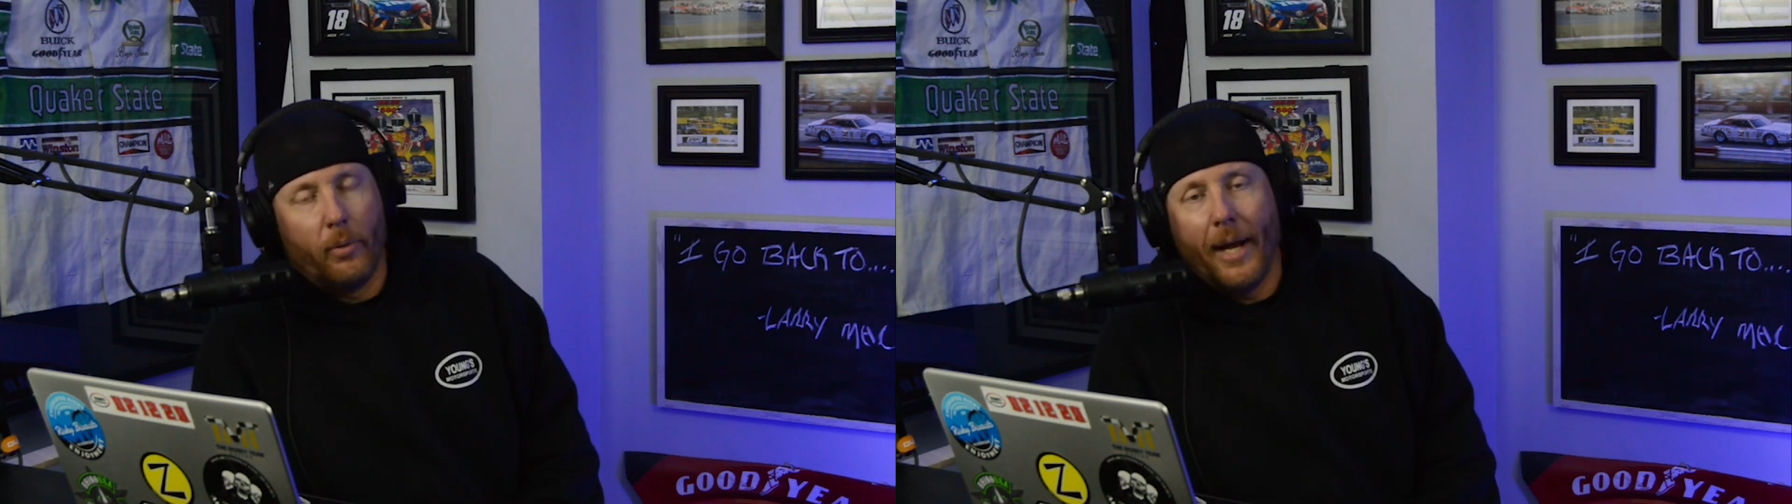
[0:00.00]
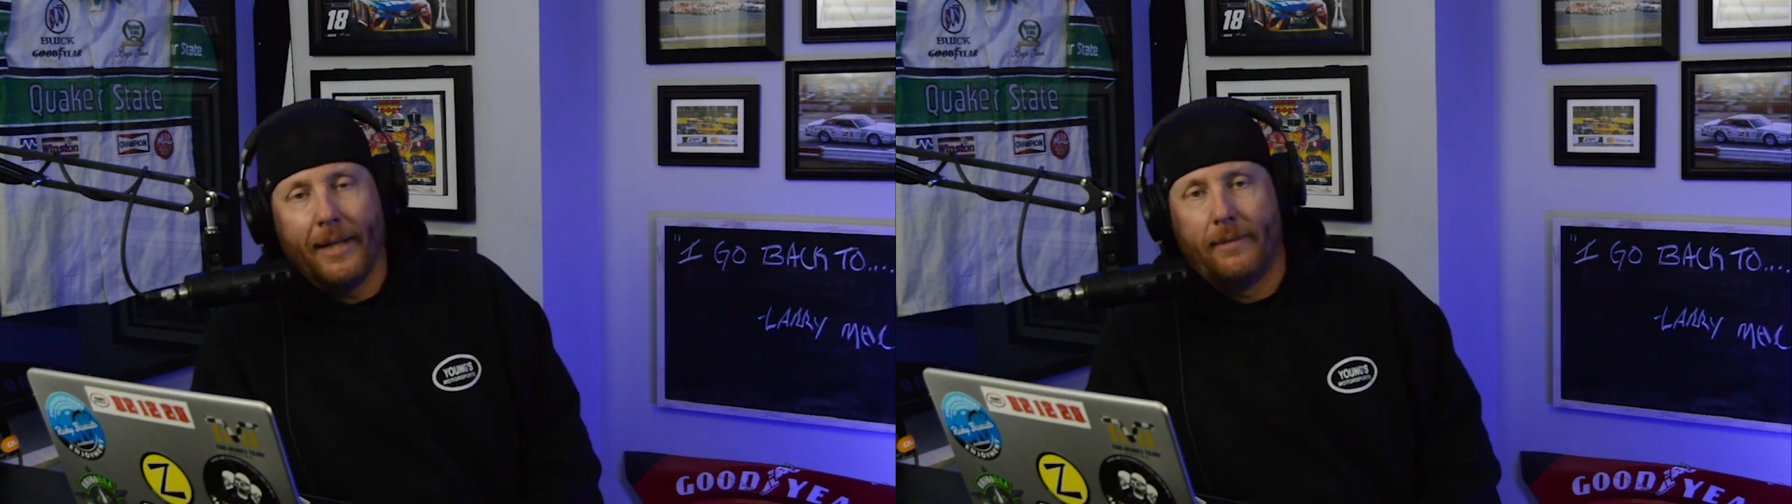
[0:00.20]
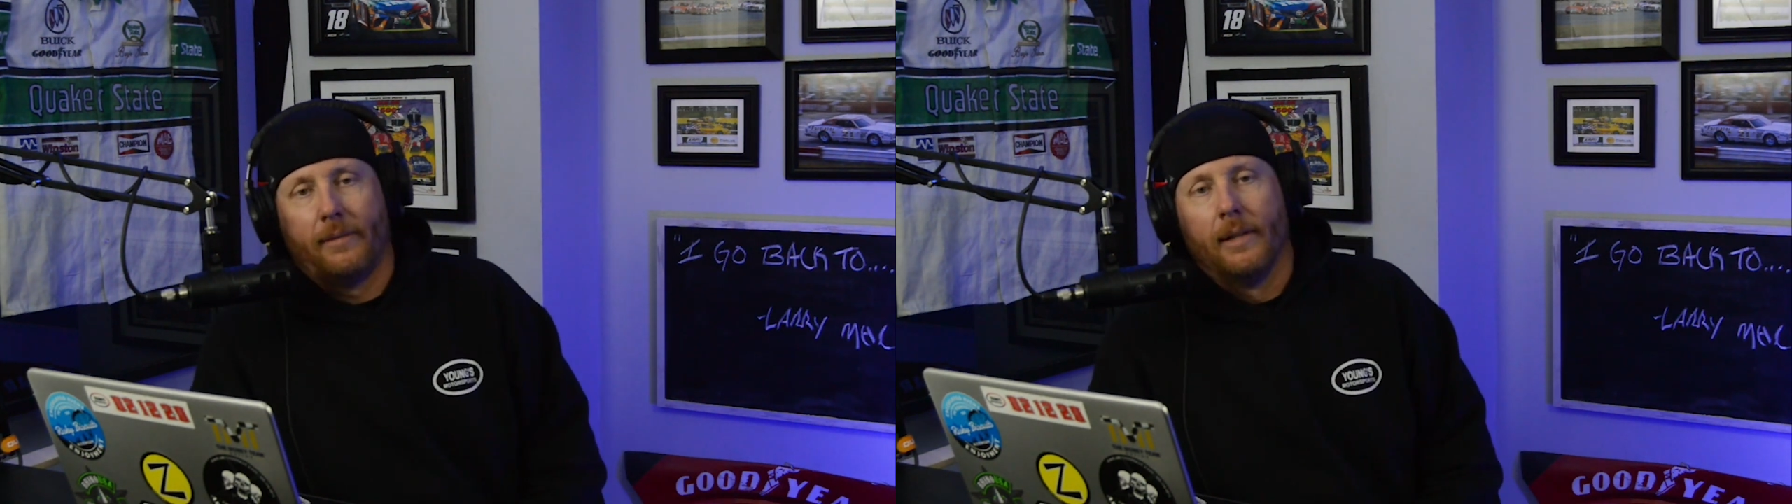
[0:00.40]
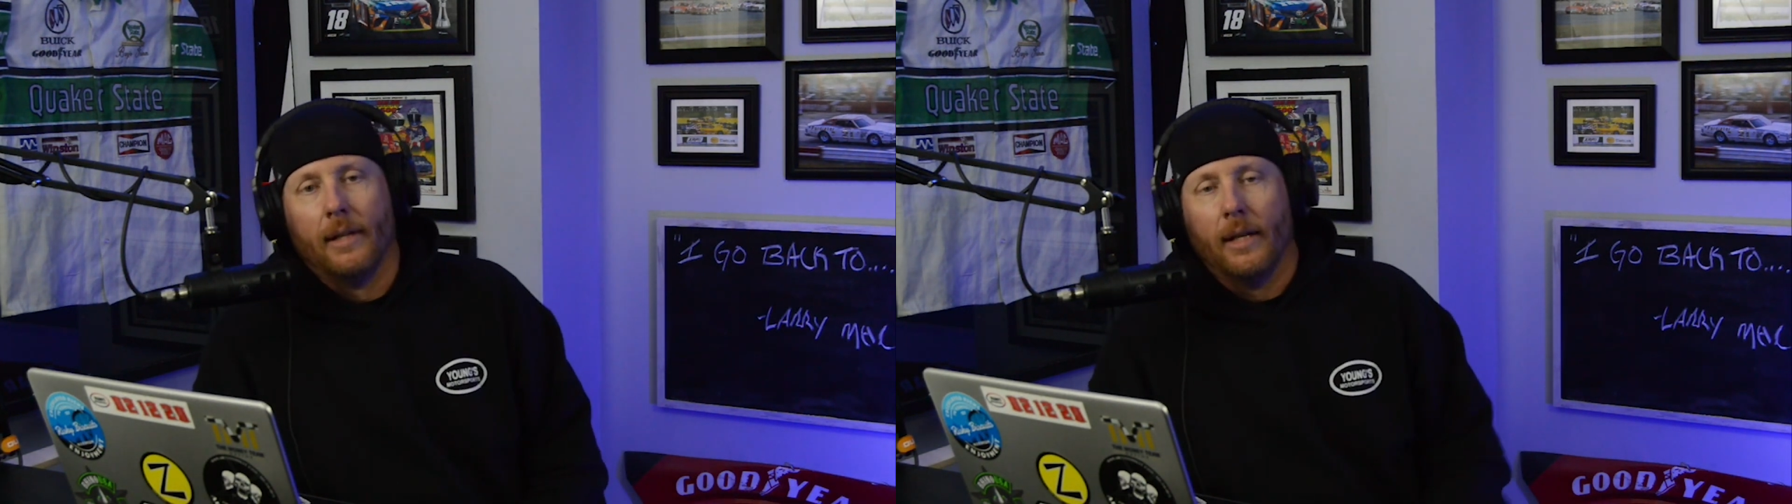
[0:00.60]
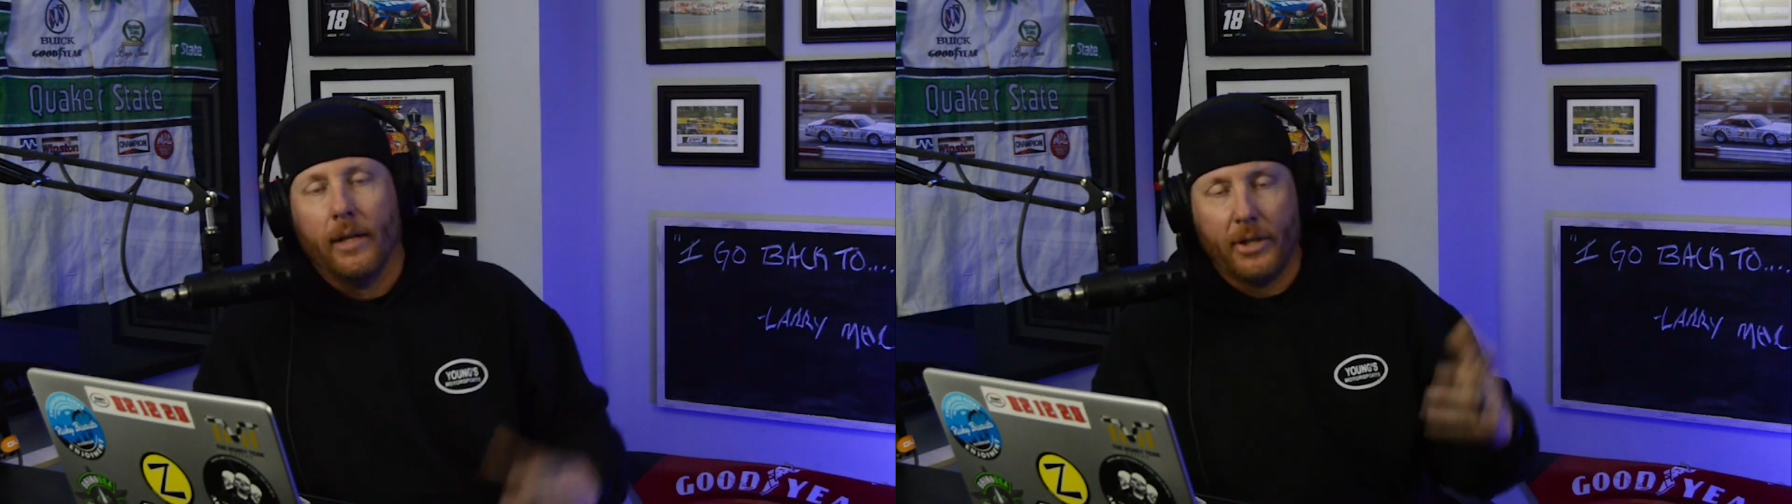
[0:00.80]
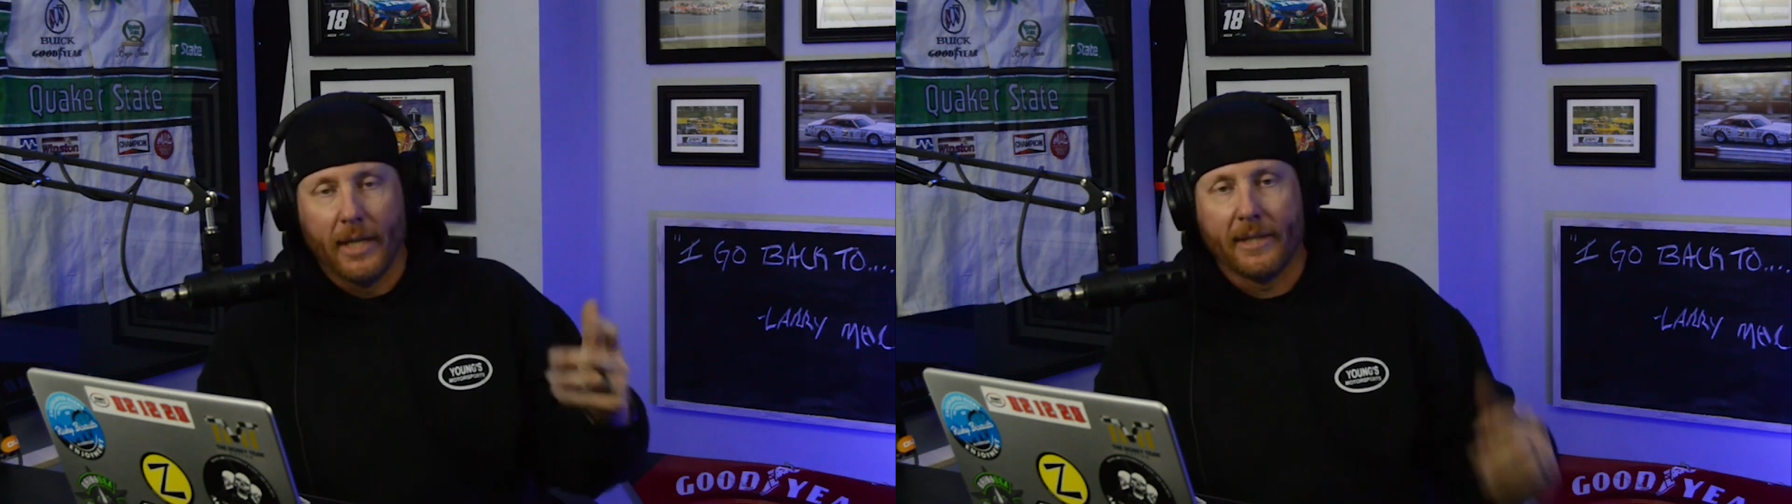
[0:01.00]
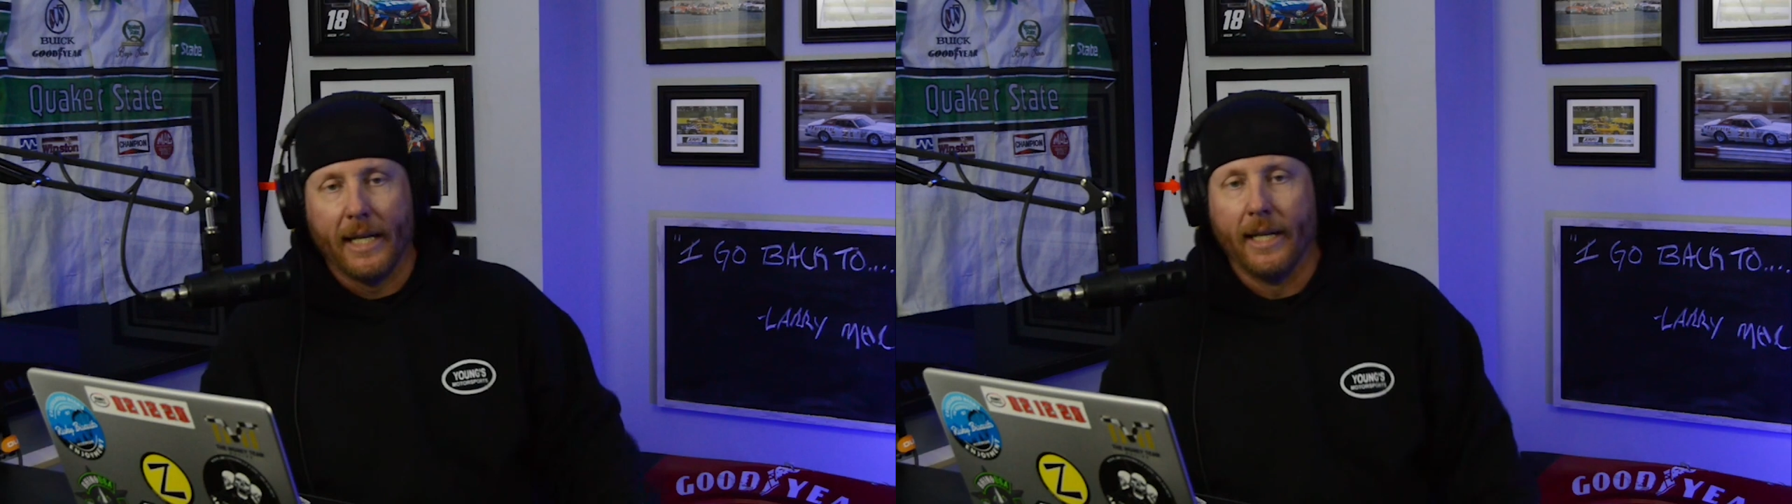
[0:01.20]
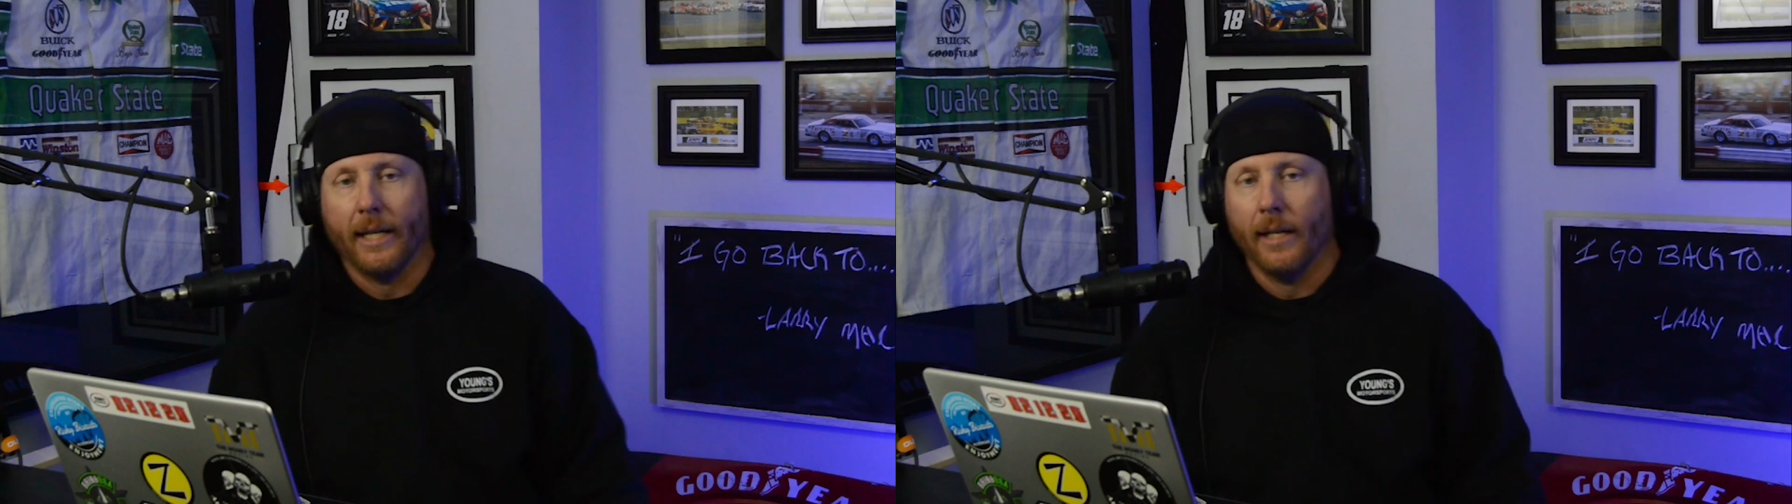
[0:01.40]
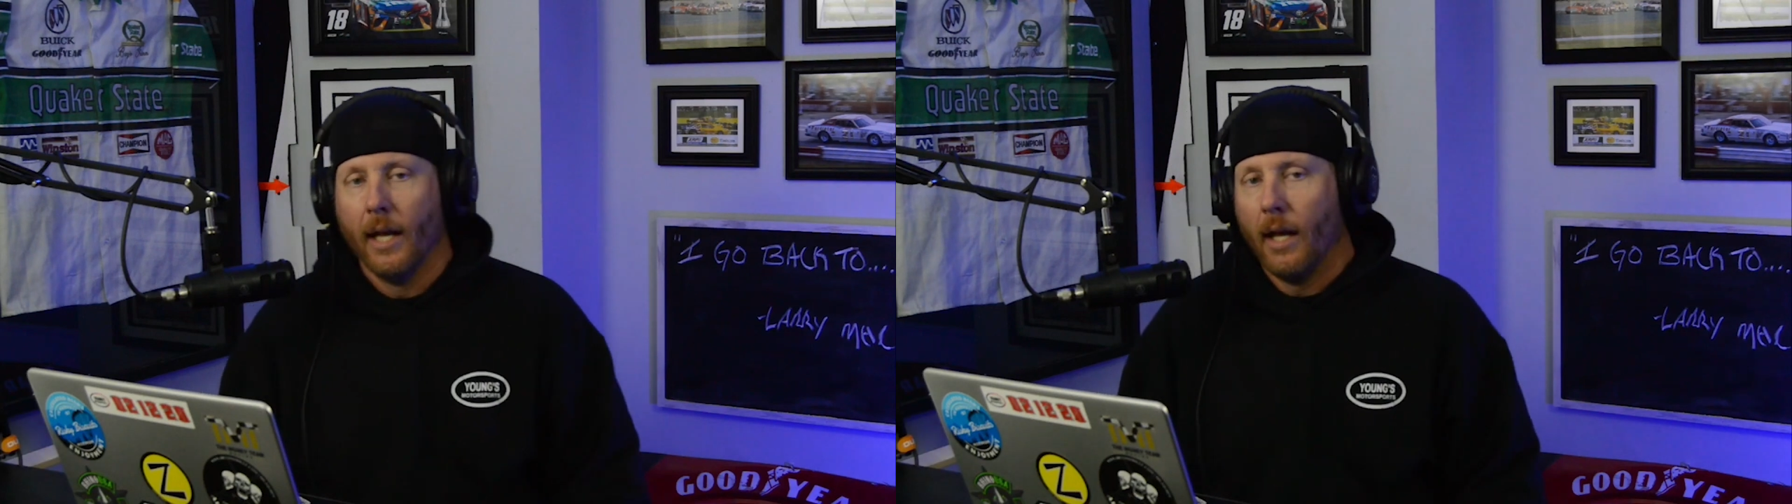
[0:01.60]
race, just ended.